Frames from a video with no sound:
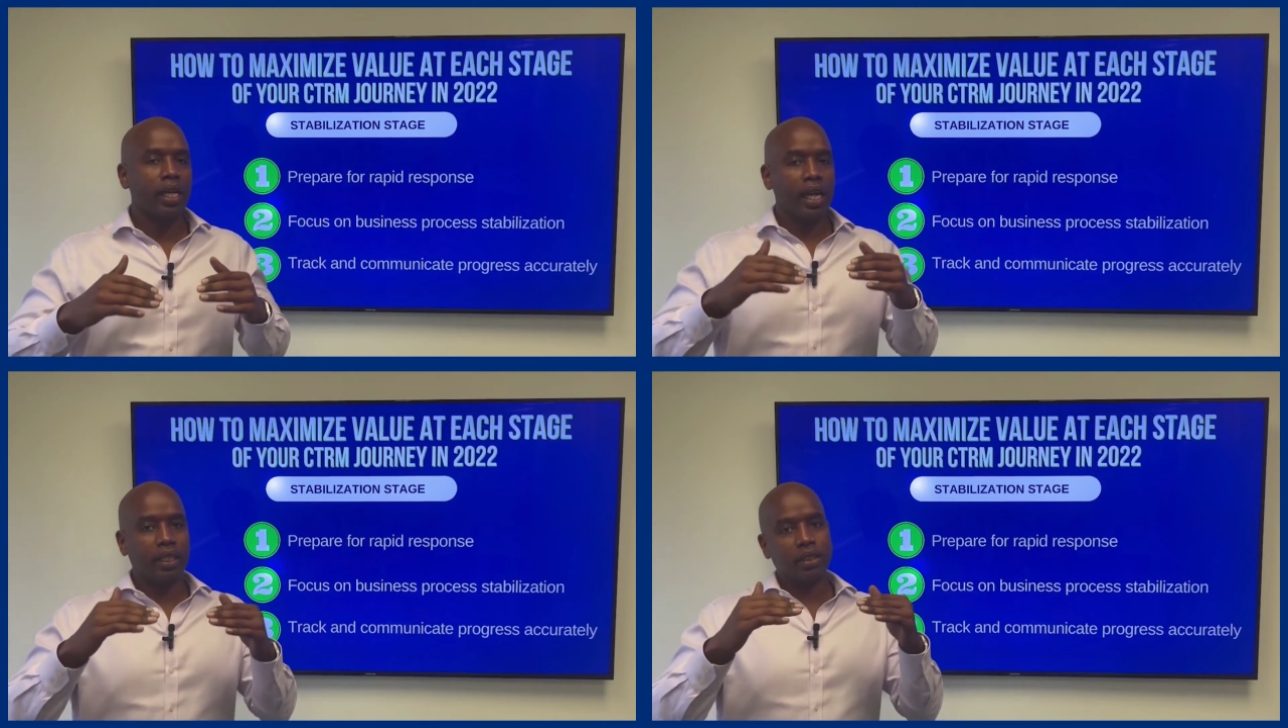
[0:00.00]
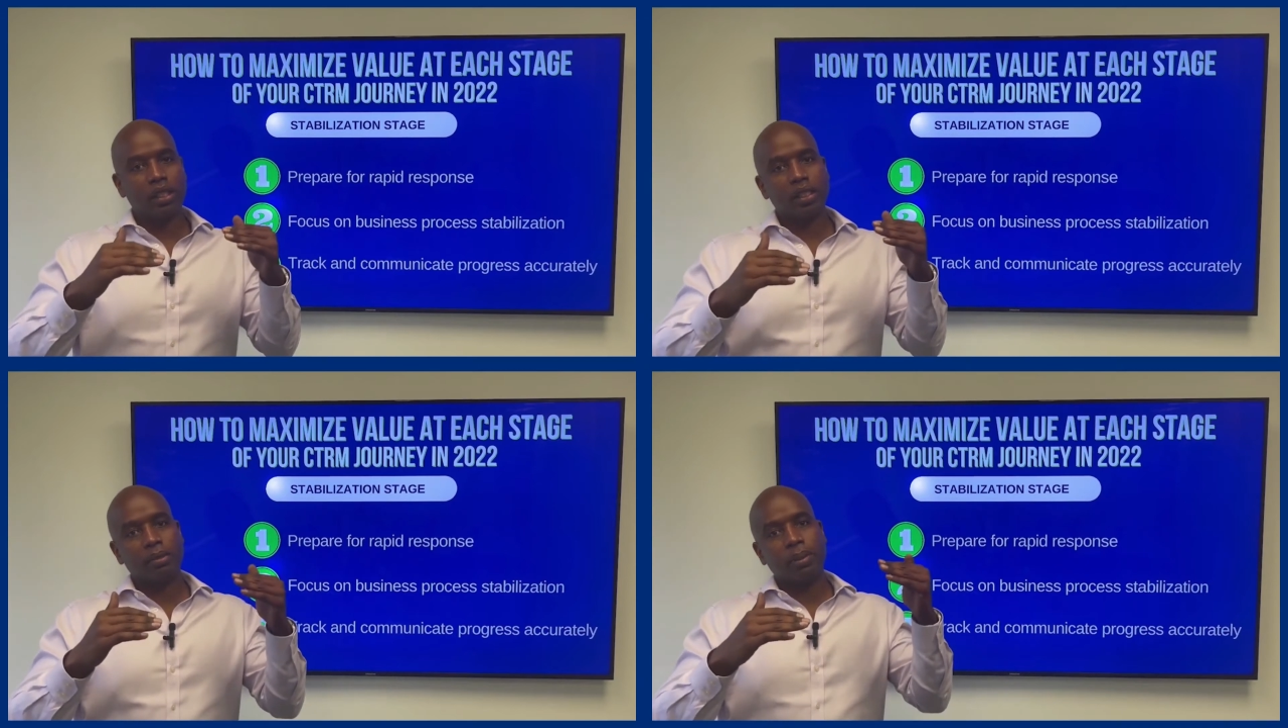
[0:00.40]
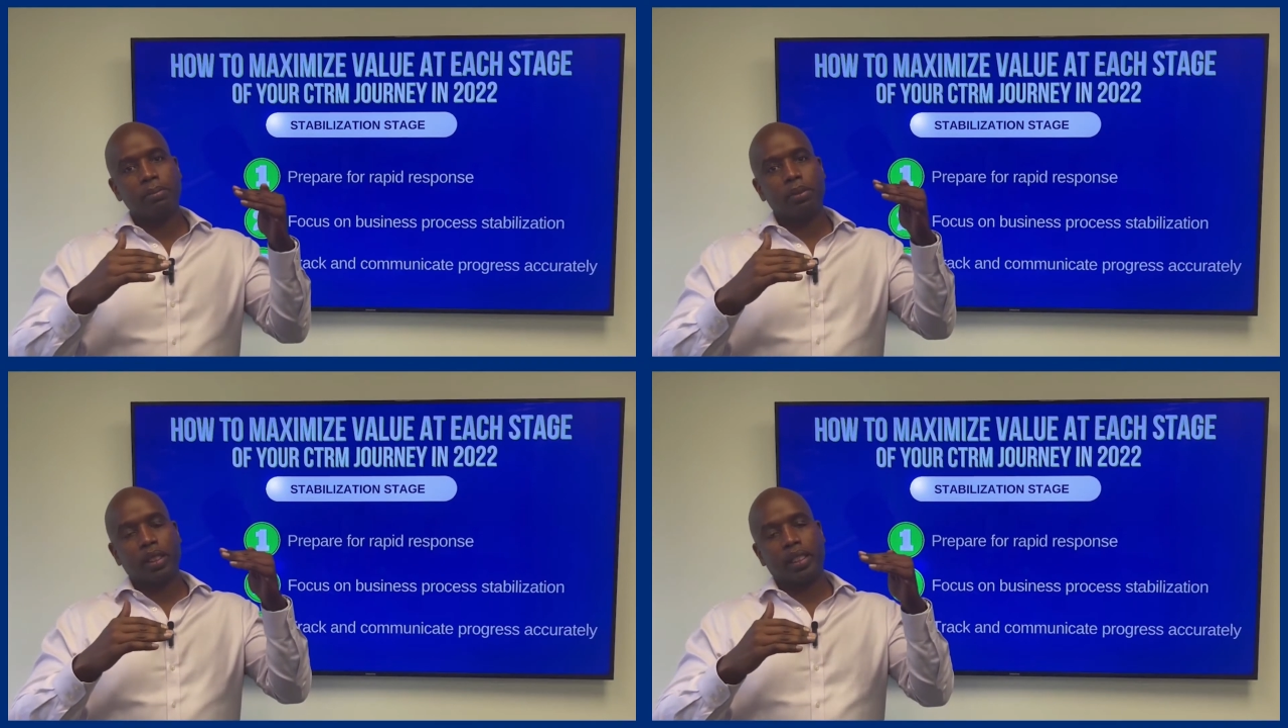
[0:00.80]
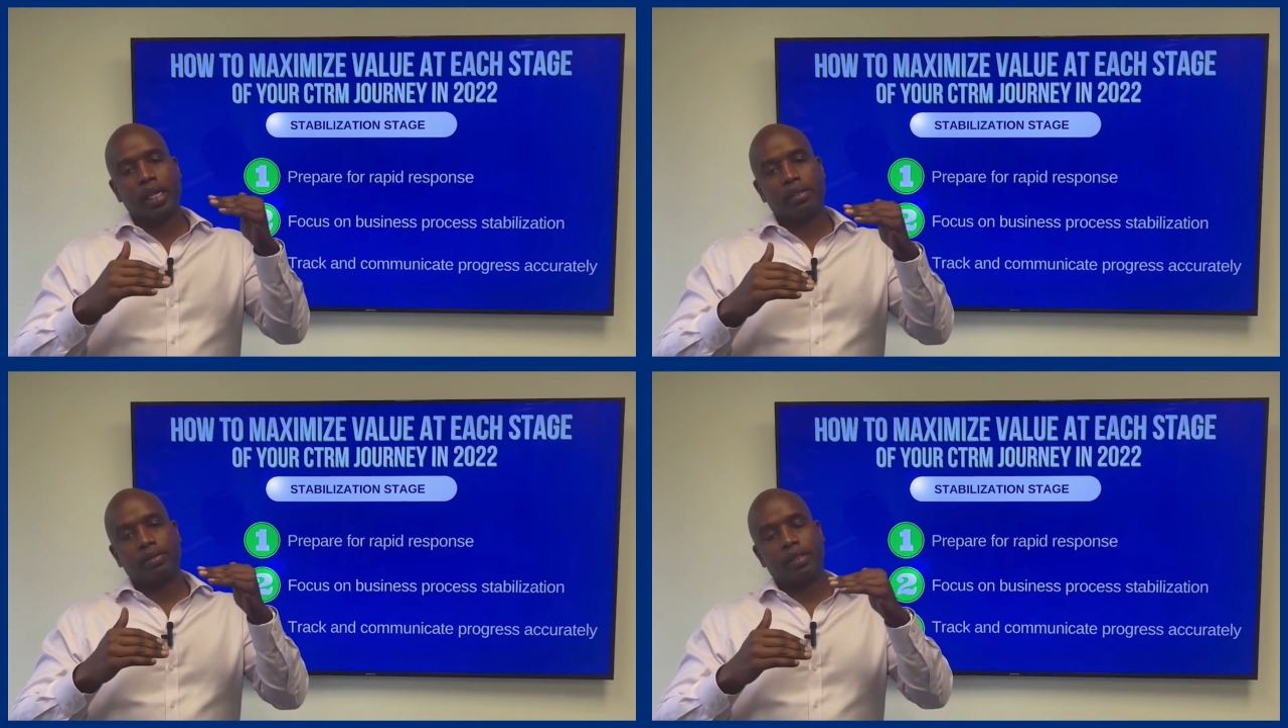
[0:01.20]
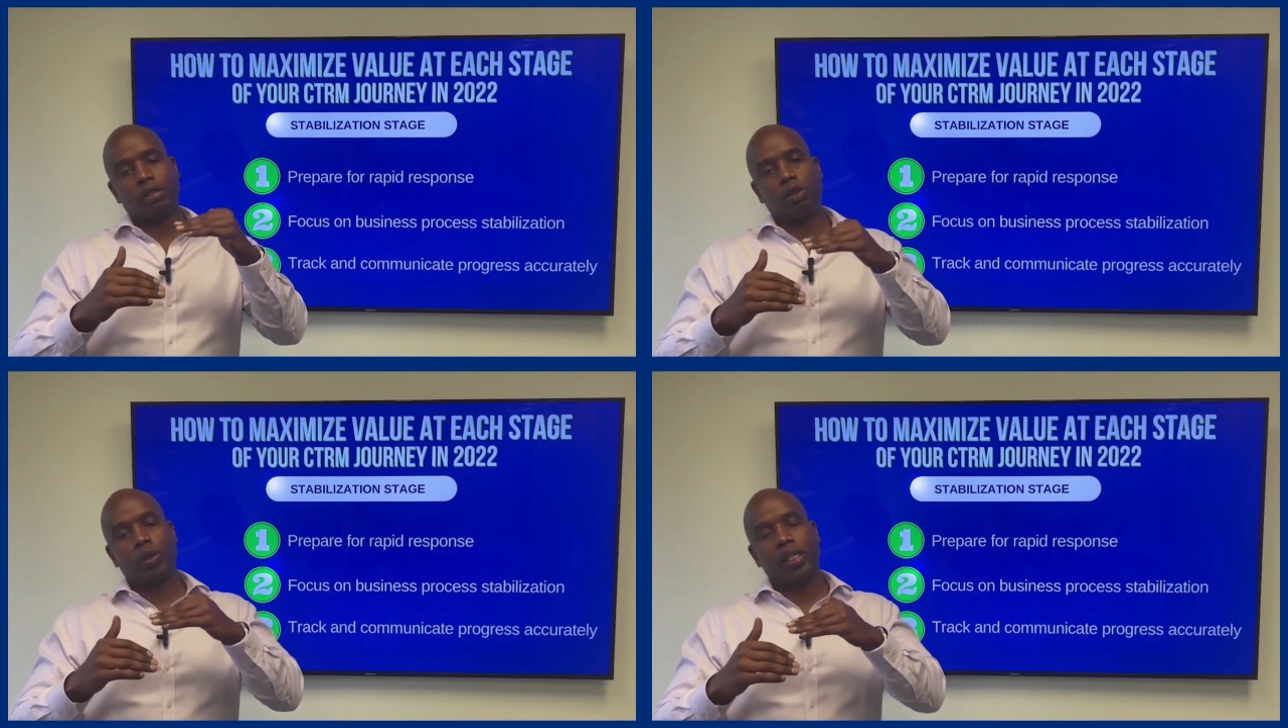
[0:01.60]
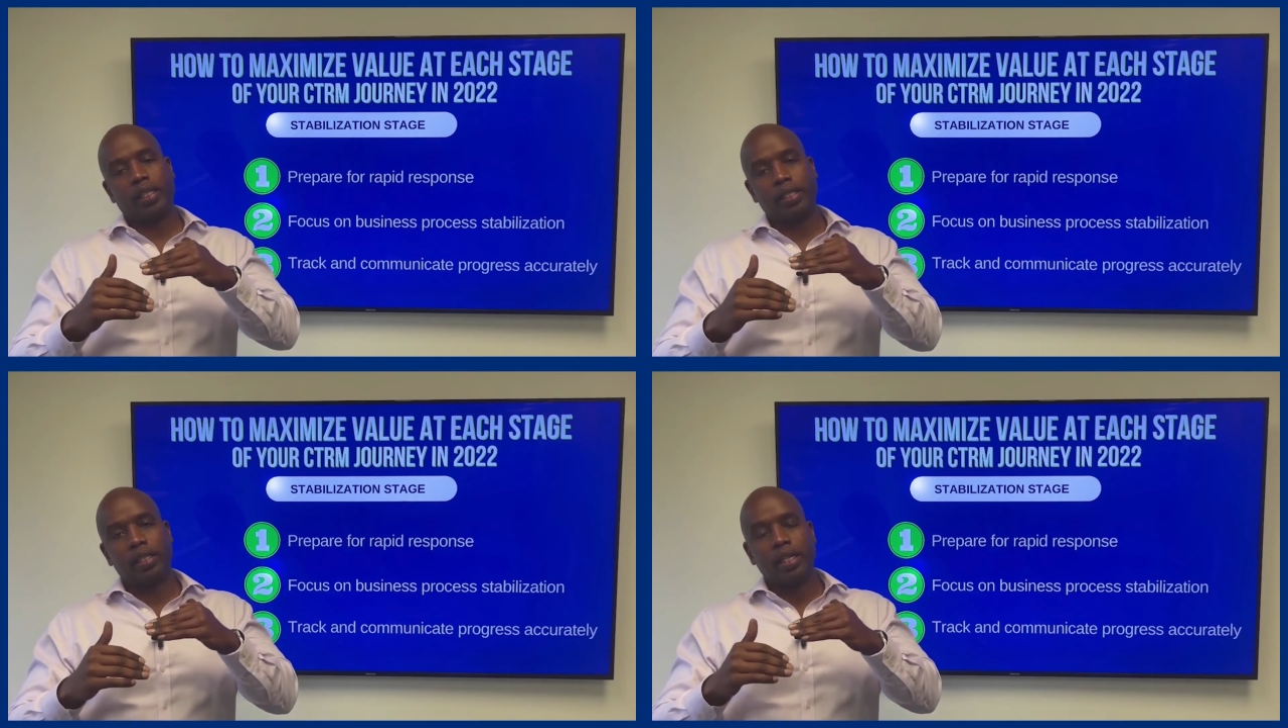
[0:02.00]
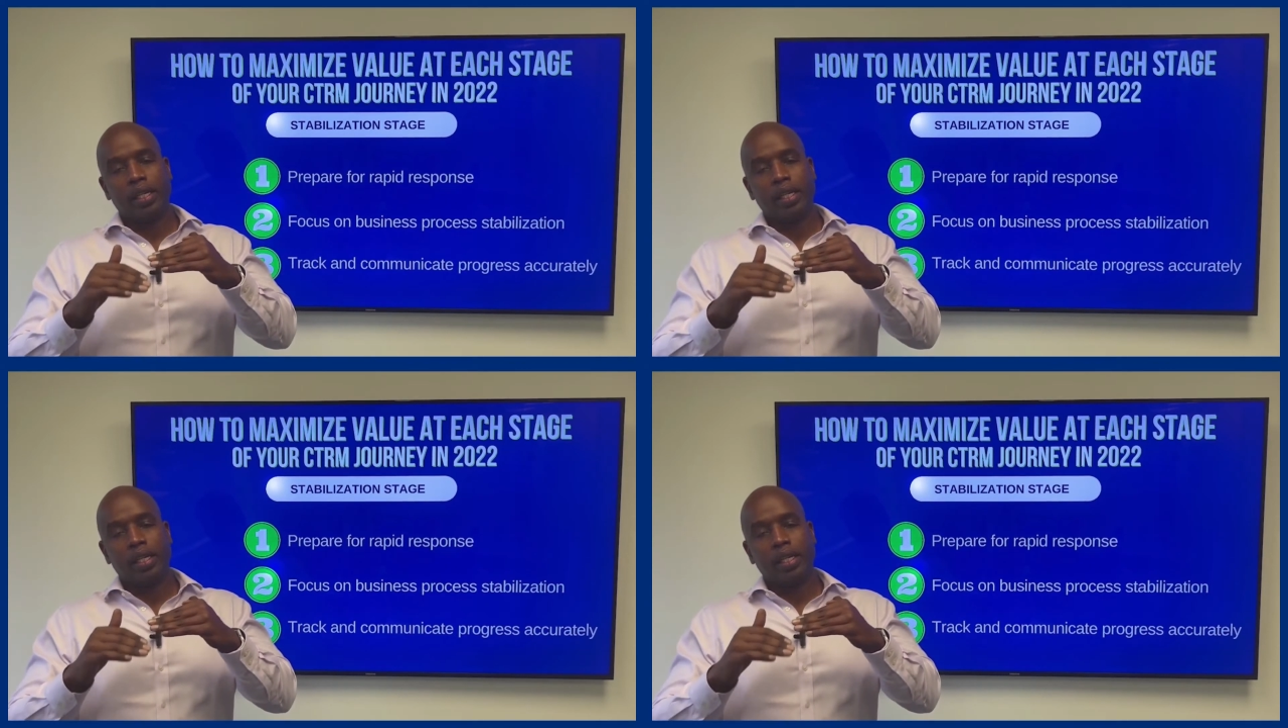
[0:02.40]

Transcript: And as long as people can kind of see a trend,